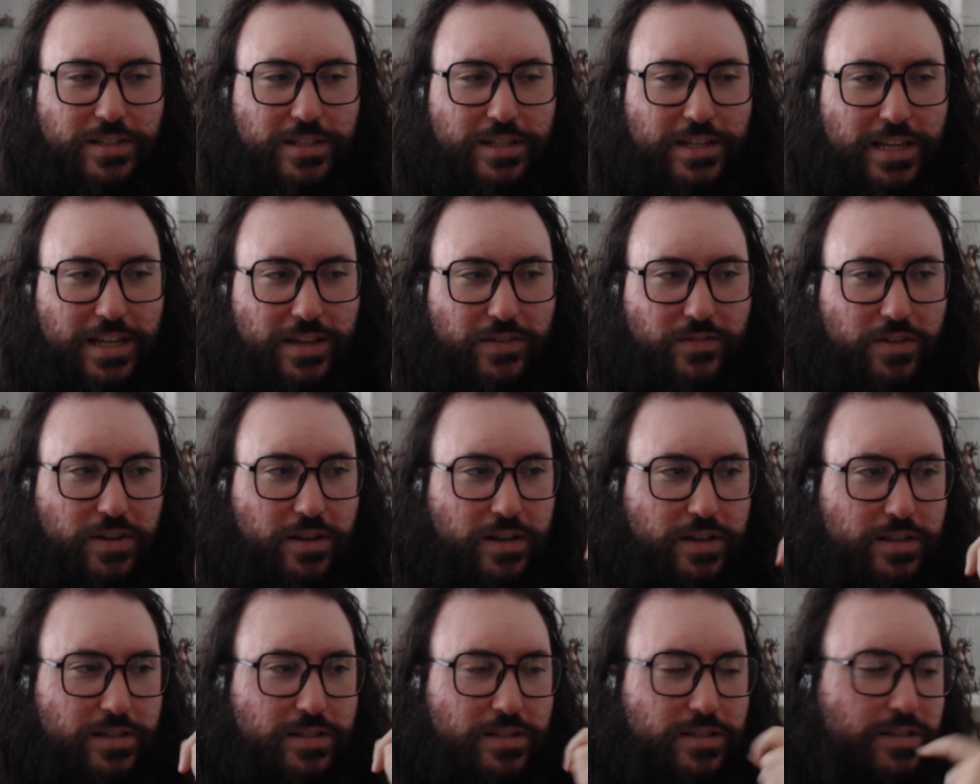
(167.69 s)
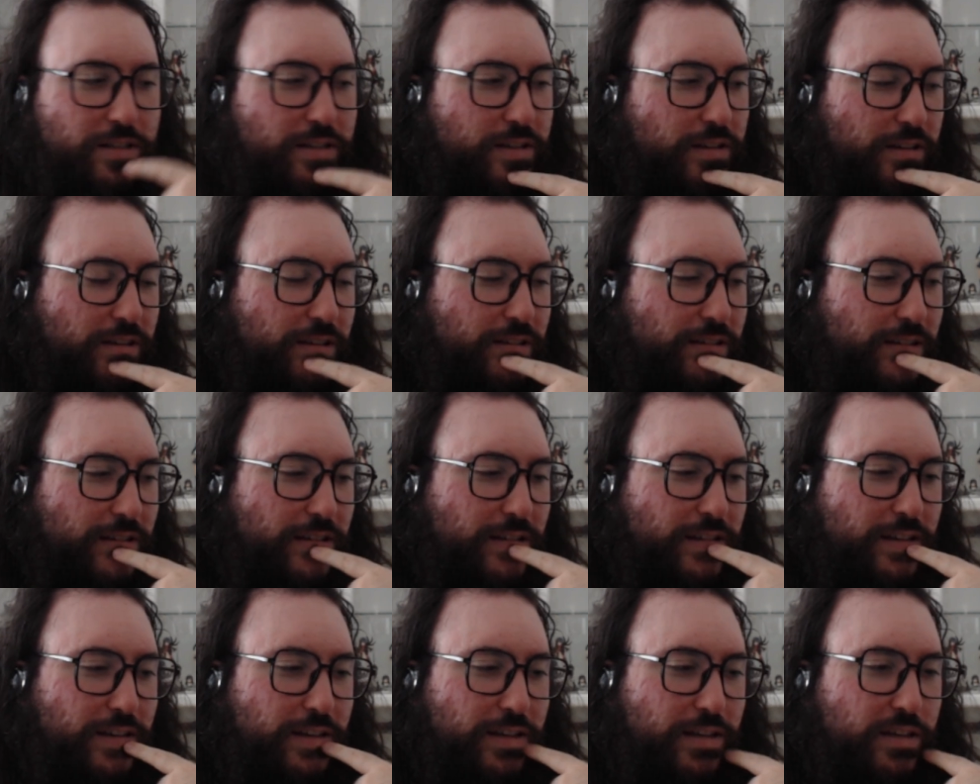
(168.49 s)
devious.
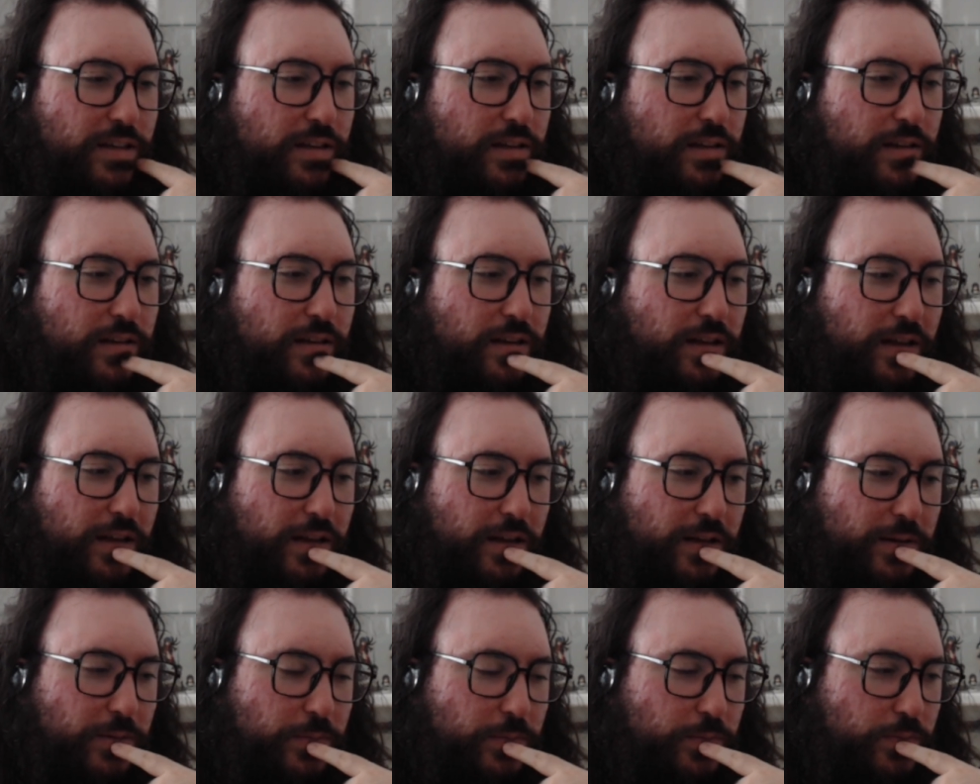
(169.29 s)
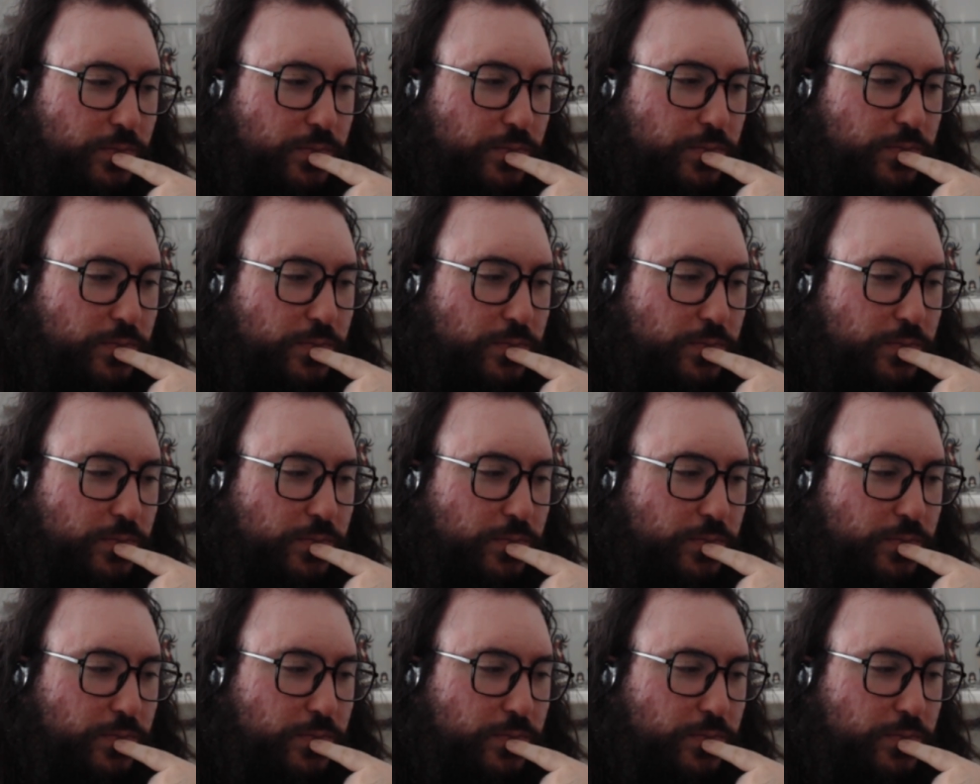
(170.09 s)
Like,